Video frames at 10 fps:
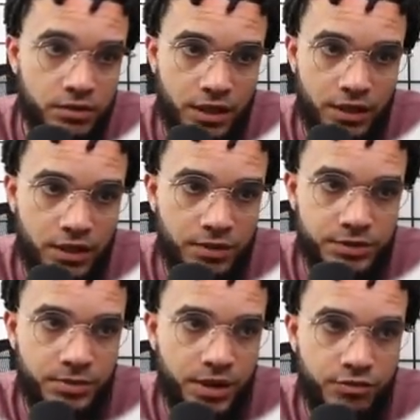they come
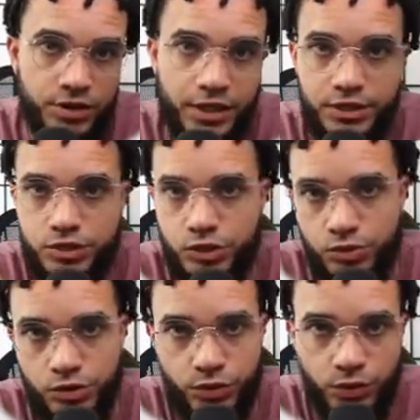to me every like two
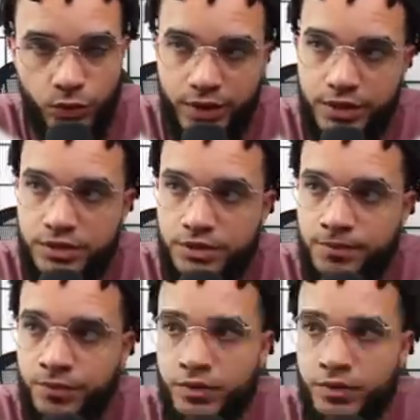to three weeks.